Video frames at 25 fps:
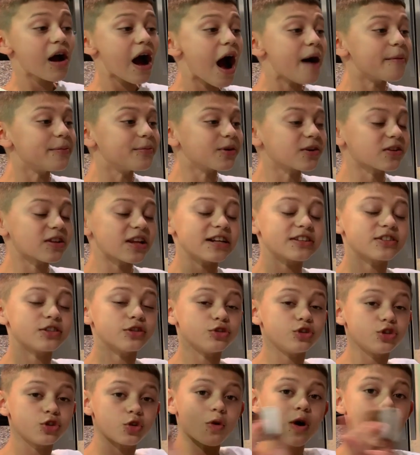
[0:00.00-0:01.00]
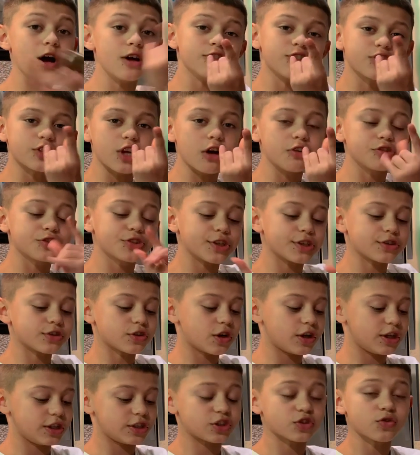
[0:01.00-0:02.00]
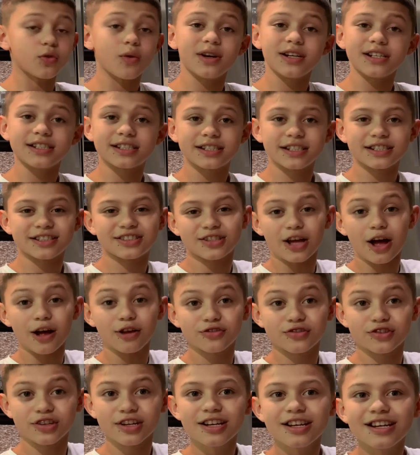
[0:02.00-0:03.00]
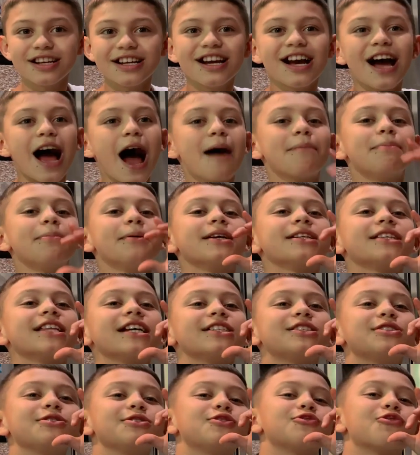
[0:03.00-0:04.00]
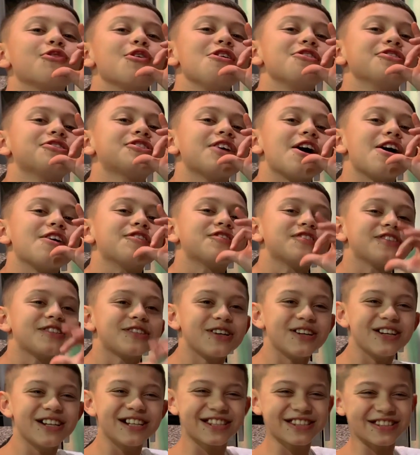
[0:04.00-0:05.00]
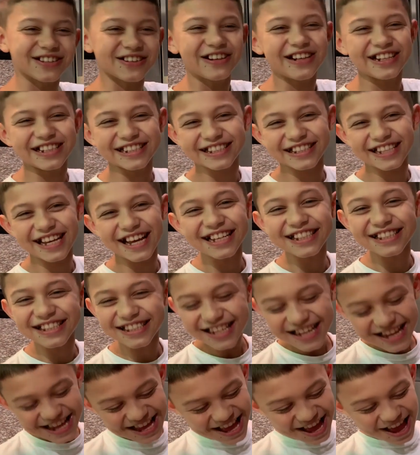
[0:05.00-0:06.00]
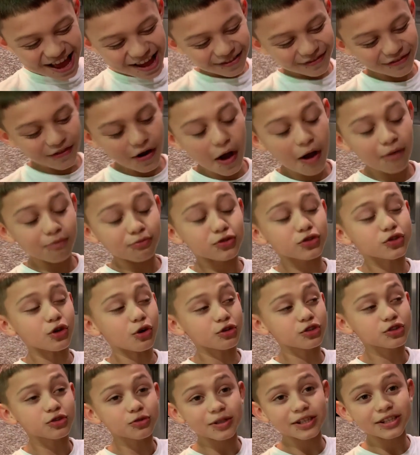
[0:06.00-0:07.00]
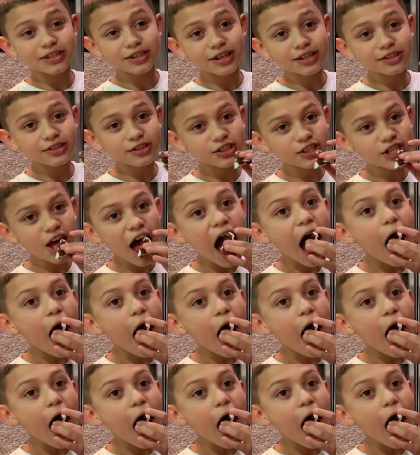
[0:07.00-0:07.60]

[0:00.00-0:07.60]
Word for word: Happy birthday to Joel Salsa turning 26. Salsa. Happy birthday to Joel Salsa turning 26 from Soul Sweet, Texas.